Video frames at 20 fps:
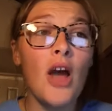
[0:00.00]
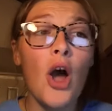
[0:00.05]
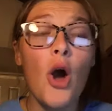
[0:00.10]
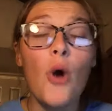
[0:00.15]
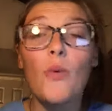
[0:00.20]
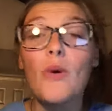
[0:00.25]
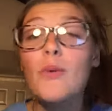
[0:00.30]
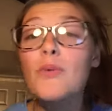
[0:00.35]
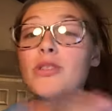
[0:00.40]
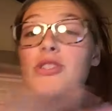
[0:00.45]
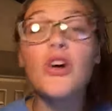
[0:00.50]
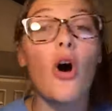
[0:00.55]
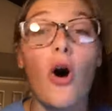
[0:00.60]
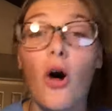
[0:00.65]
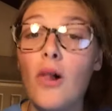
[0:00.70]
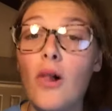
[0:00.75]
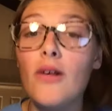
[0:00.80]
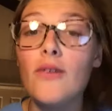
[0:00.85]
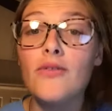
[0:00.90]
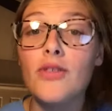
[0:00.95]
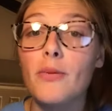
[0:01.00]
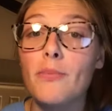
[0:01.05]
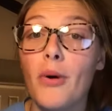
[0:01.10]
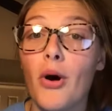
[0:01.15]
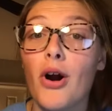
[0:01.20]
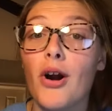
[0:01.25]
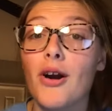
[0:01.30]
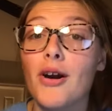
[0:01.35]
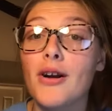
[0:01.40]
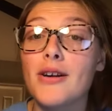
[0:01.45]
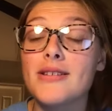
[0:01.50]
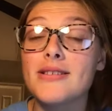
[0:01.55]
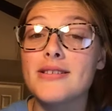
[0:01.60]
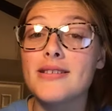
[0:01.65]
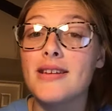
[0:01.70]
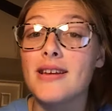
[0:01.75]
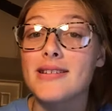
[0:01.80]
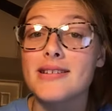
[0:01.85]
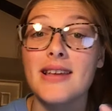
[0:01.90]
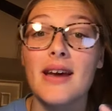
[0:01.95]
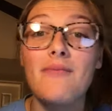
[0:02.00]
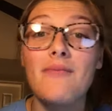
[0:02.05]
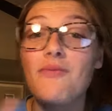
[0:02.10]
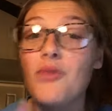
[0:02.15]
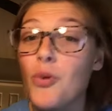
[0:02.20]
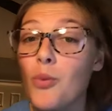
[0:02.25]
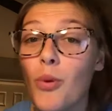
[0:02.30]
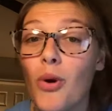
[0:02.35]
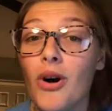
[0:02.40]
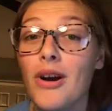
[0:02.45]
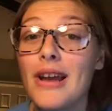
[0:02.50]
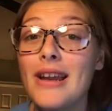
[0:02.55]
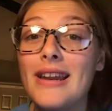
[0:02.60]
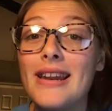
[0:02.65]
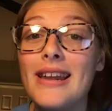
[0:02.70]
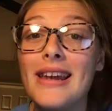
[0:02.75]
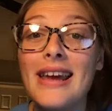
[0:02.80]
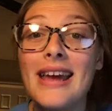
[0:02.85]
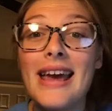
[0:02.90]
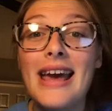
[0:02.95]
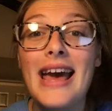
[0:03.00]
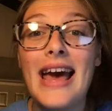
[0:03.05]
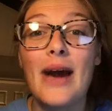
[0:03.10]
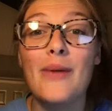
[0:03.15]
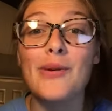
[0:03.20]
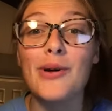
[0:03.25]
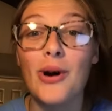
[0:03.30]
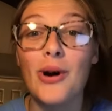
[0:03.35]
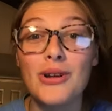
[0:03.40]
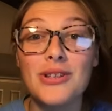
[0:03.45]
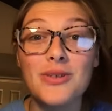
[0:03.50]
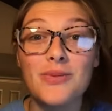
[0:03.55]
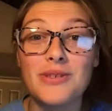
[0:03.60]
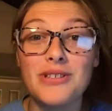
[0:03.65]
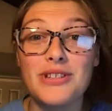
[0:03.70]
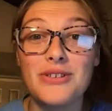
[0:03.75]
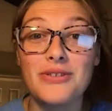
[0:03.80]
We went to all of the parks except for one, and we also went to